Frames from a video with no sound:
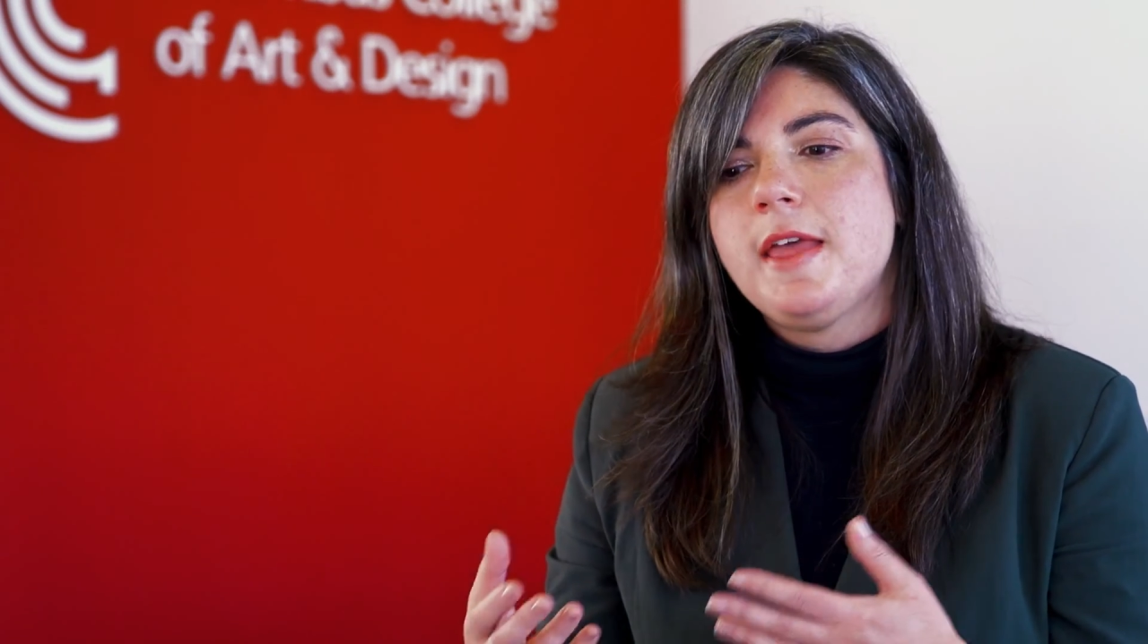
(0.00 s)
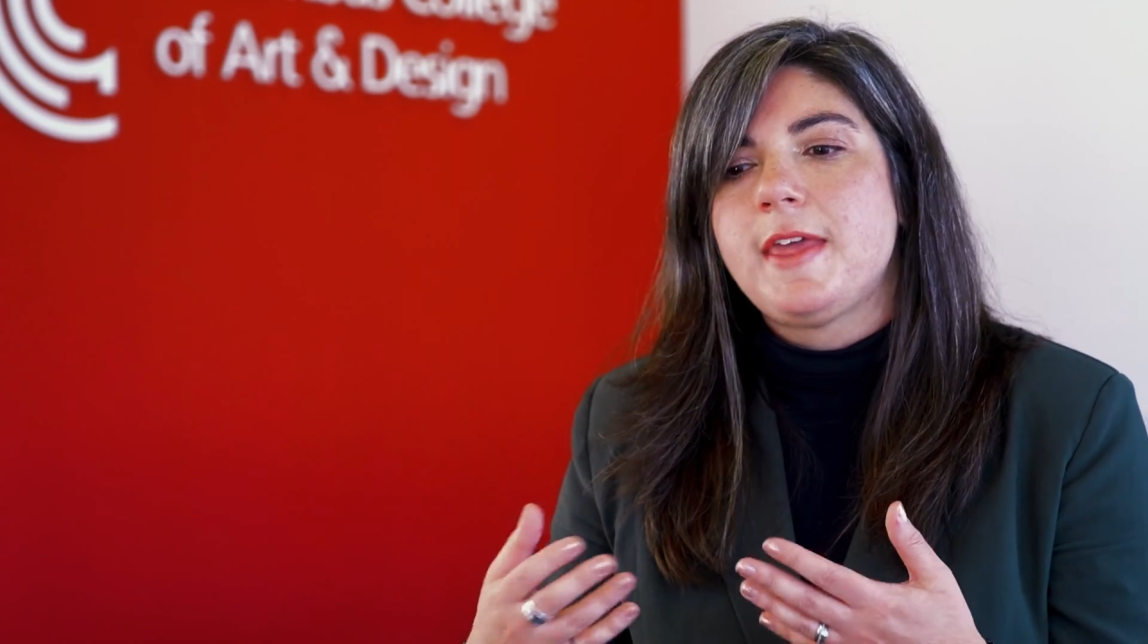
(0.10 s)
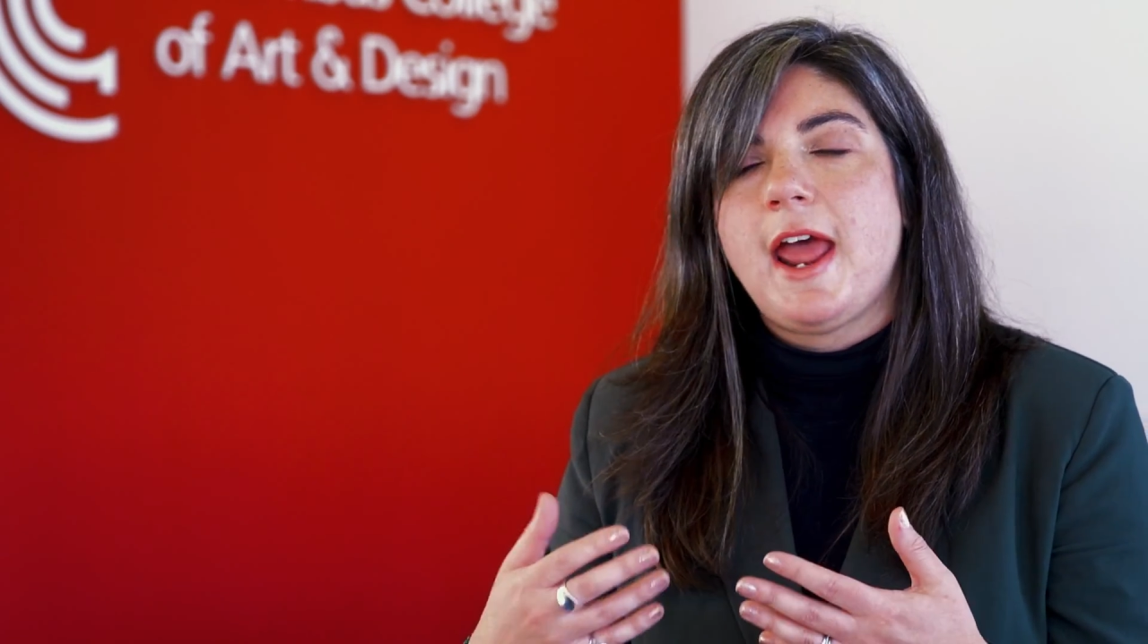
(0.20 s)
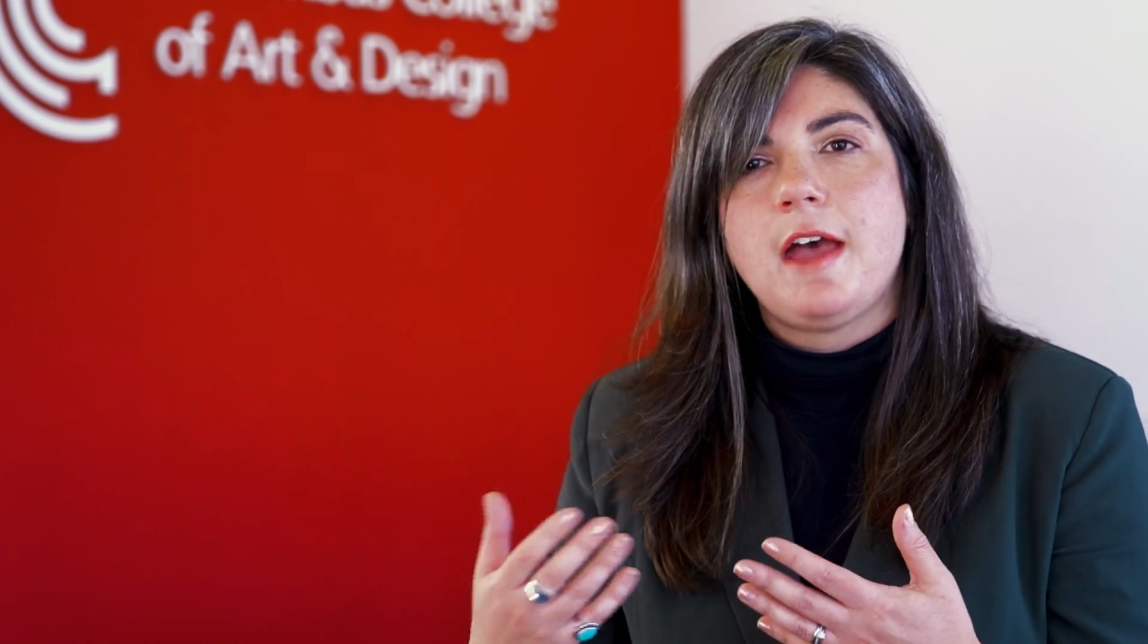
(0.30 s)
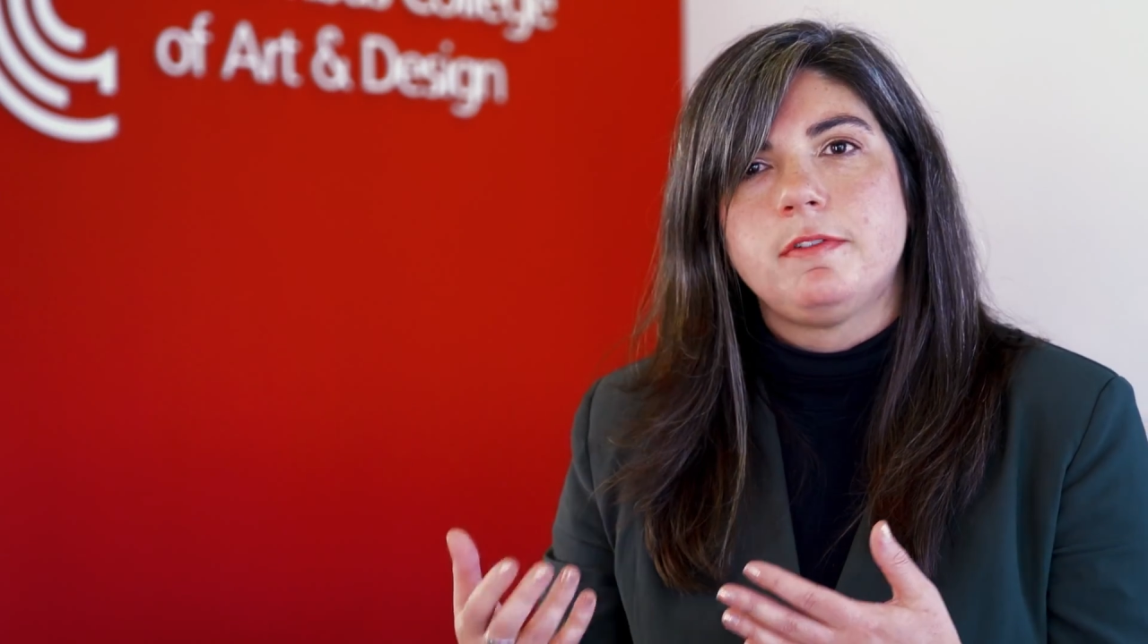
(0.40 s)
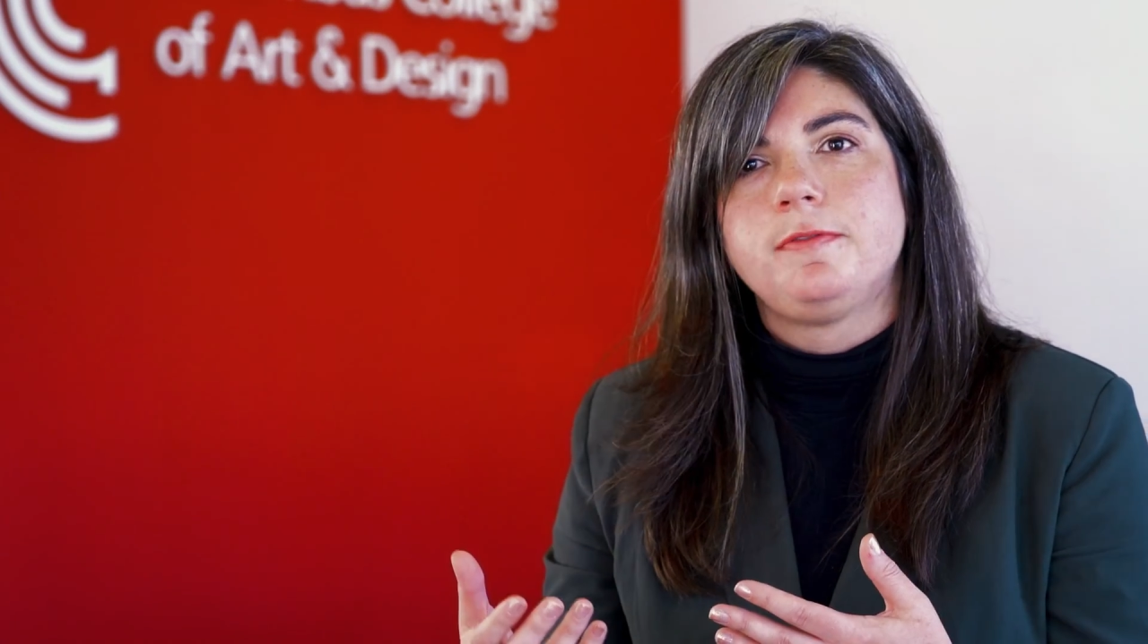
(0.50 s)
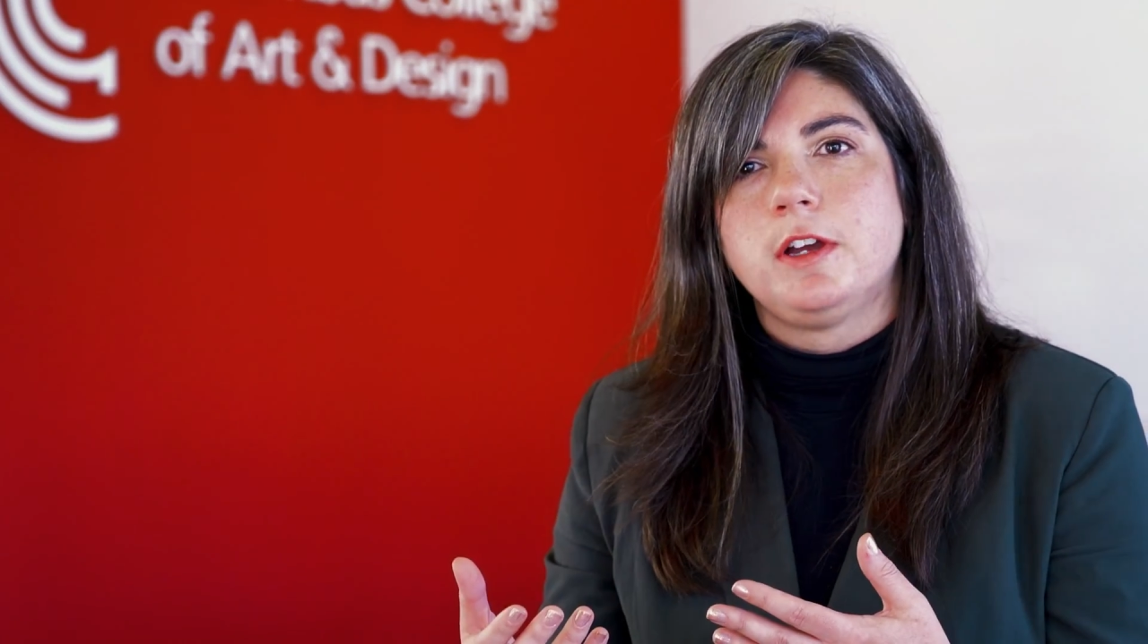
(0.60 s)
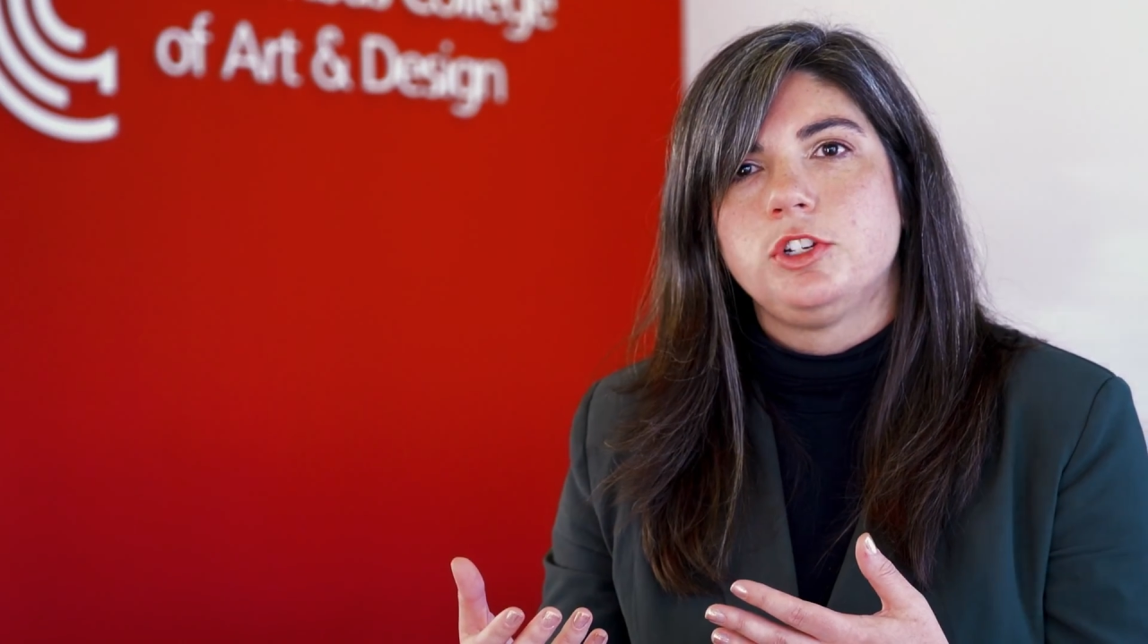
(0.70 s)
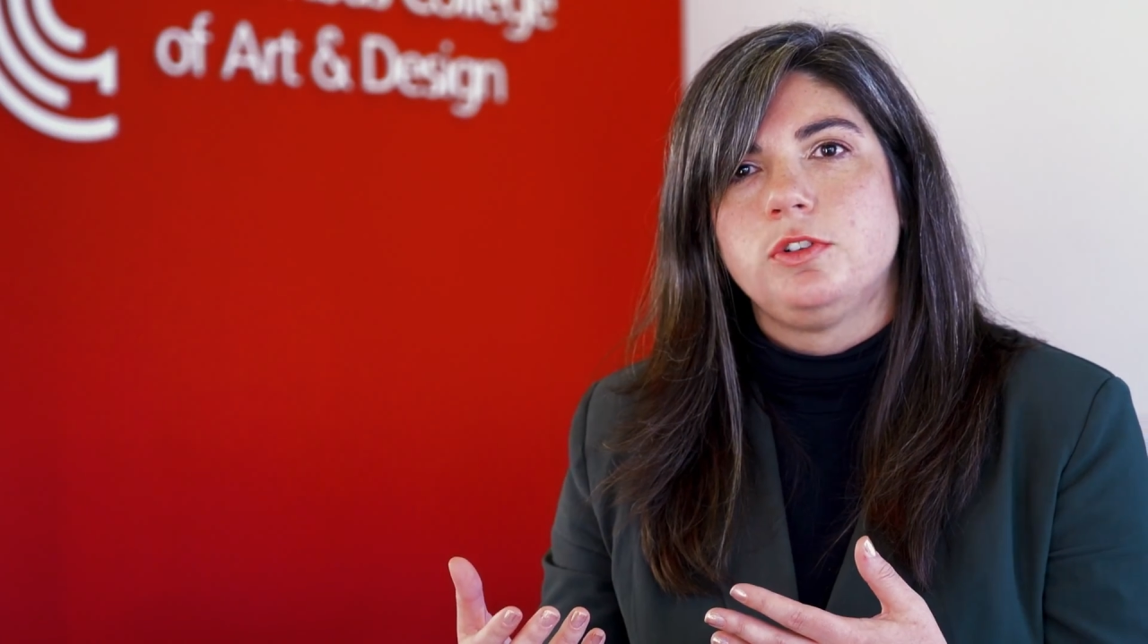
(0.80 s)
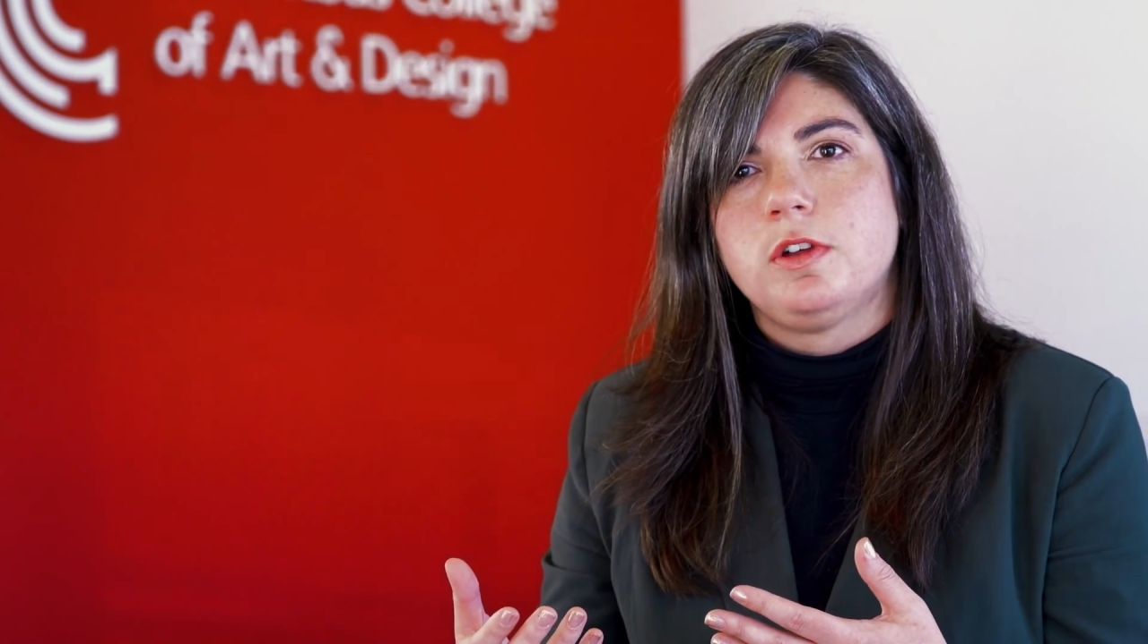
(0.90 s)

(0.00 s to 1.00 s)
that have a functional